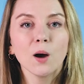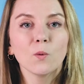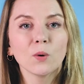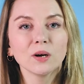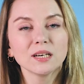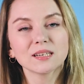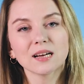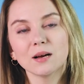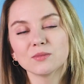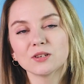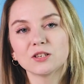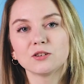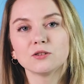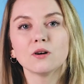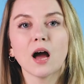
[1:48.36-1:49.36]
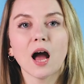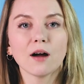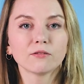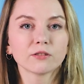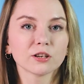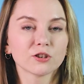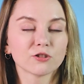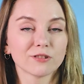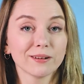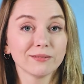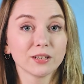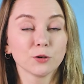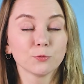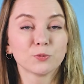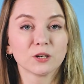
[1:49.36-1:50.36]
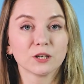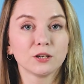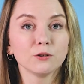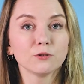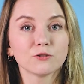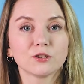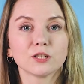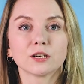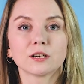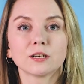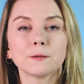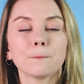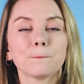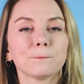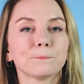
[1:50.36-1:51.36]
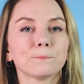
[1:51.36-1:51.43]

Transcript: When it comes to average revenue per user,